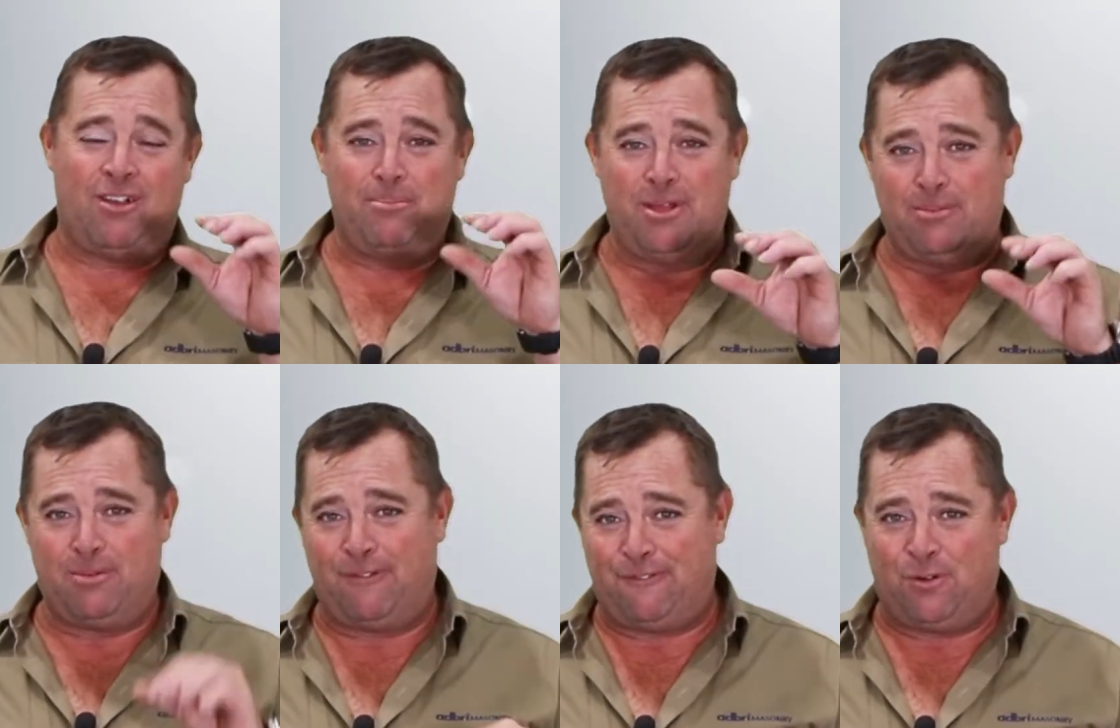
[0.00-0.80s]
are a
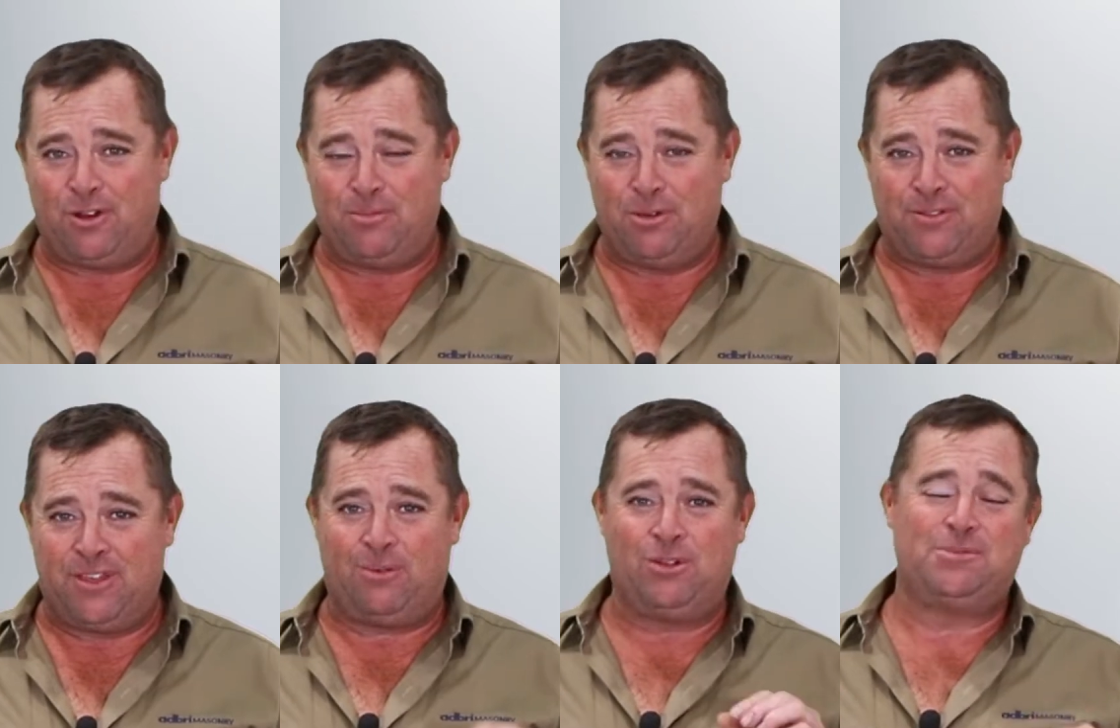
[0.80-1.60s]
minimum of 40mm
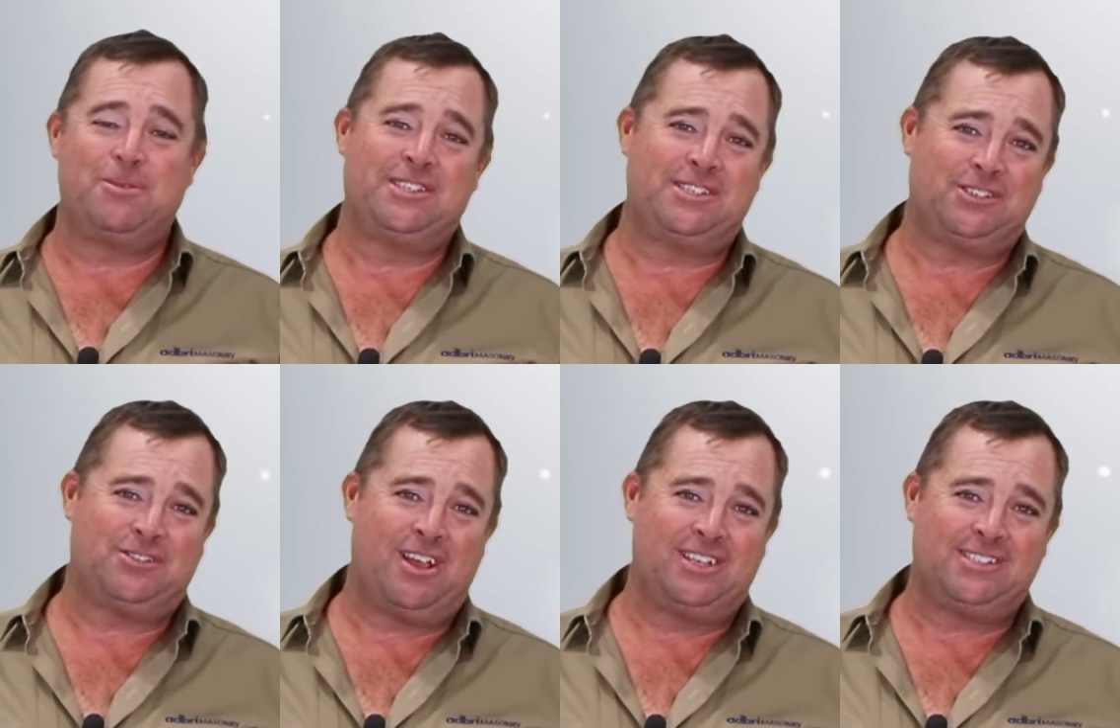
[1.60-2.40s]
thick, which meets the
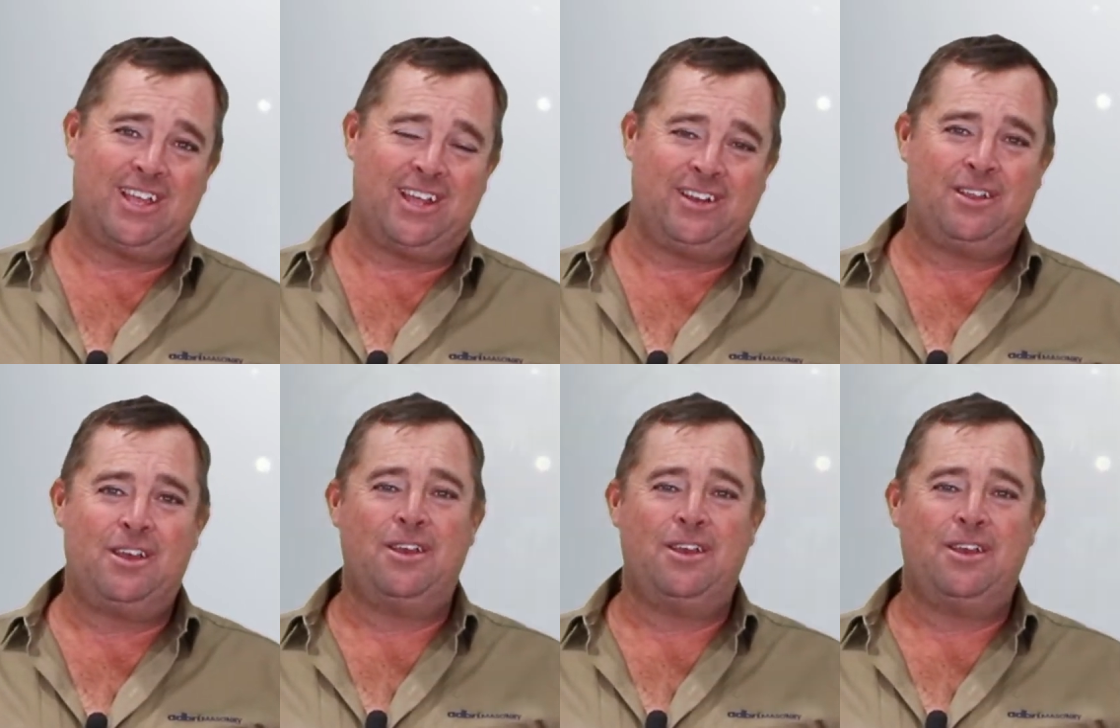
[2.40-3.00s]
Australian standard